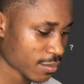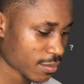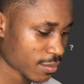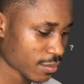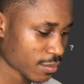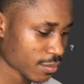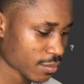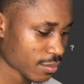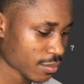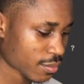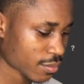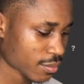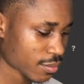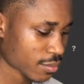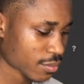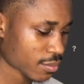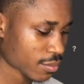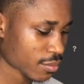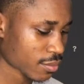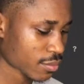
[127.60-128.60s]

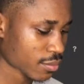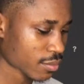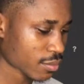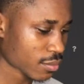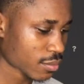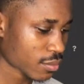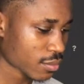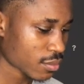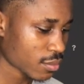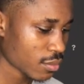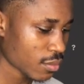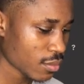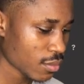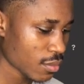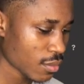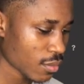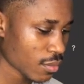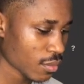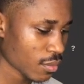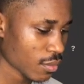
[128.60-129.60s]

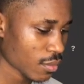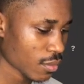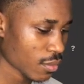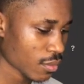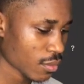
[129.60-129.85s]
[no speech]